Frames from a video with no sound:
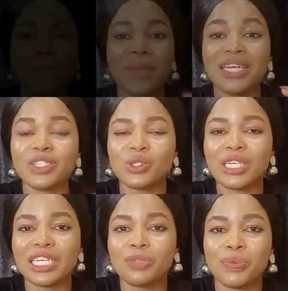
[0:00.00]
Many
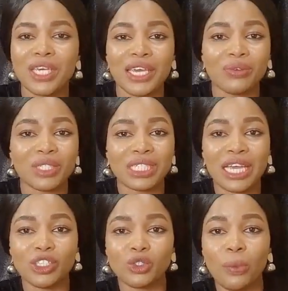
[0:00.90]
students pick a
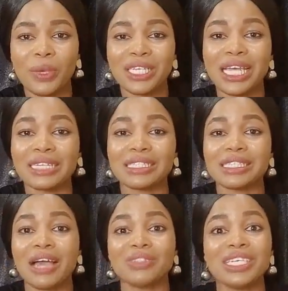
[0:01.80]
research topic that
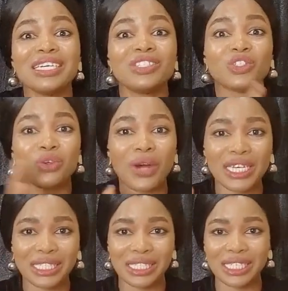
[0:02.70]
sounds
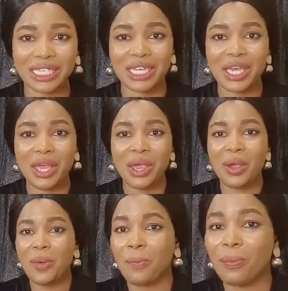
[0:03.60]
interesting,
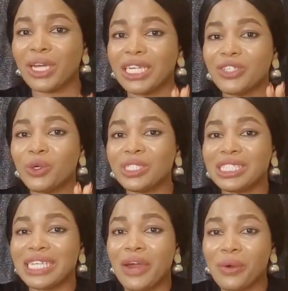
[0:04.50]
but they
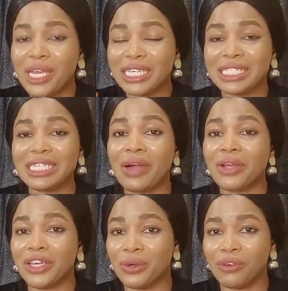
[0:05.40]
don't narrow it
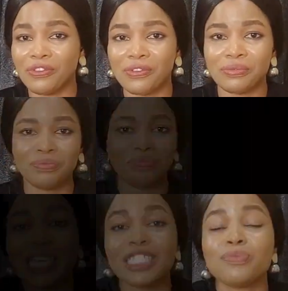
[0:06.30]
down enough.
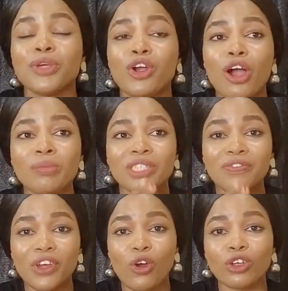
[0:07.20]
It becomes
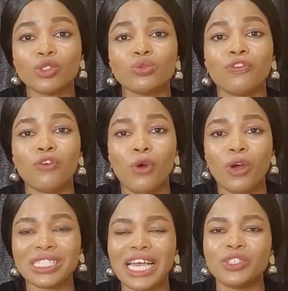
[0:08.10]
difficult to
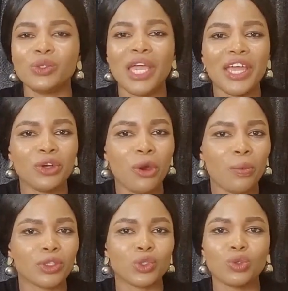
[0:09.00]
focus and you end
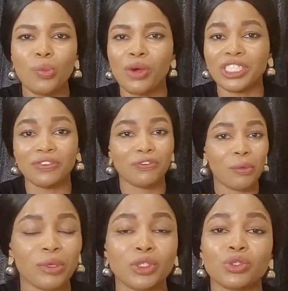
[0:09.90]
up with too much
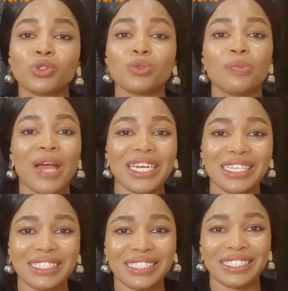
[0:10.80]
information to
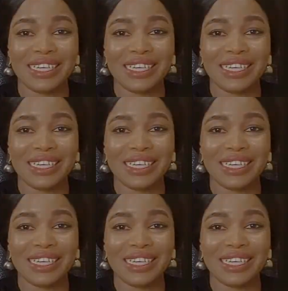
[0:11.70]
manage.